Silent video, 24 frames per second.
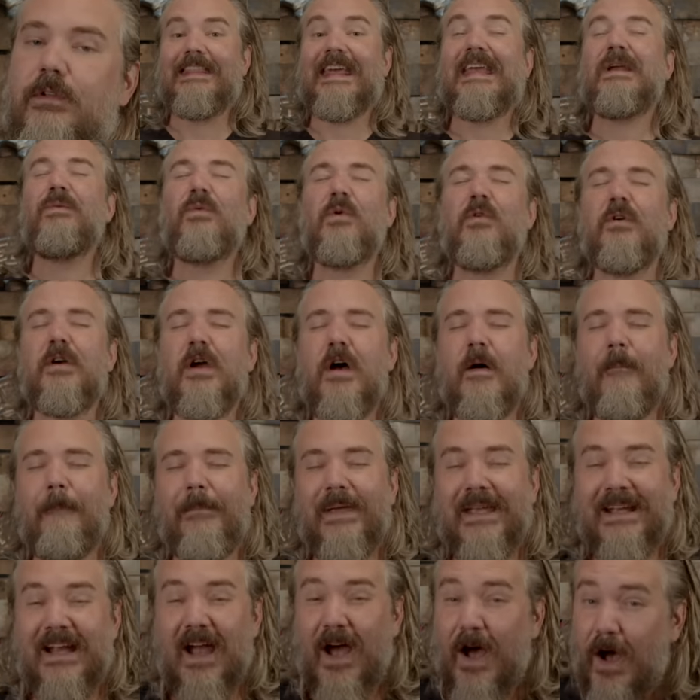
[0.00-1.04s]
they will come
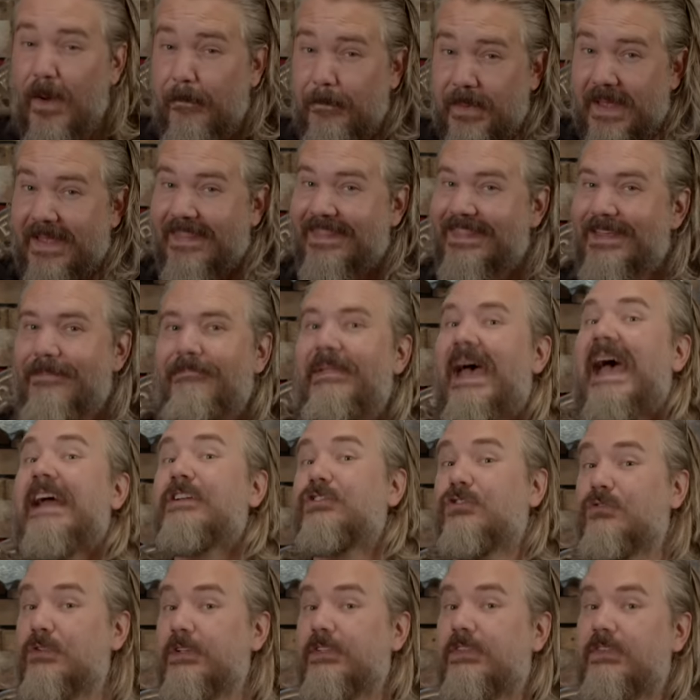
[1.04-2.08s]
pick up the
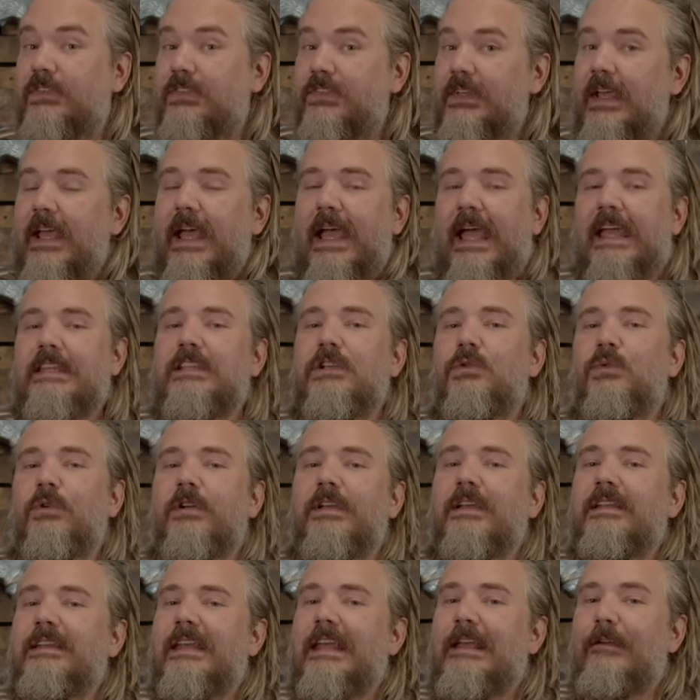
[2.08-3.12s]
mattress and you will
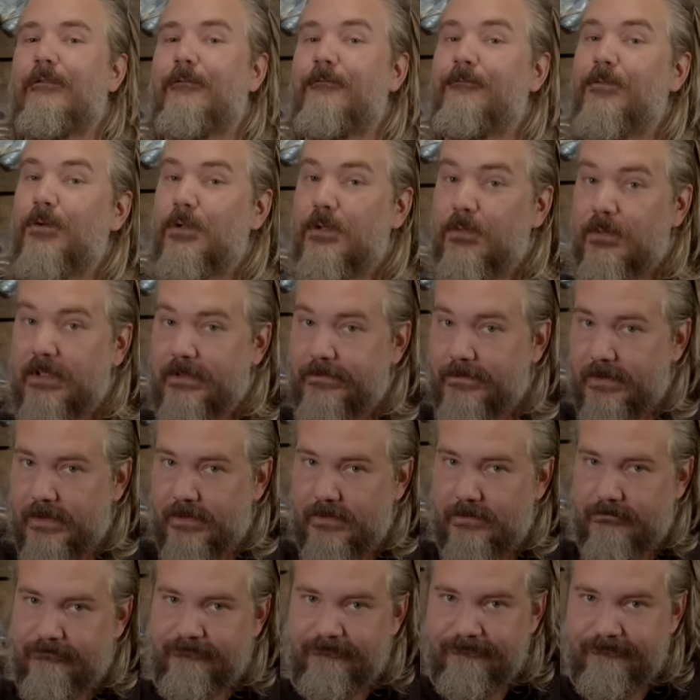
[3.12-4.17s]
get a full refund.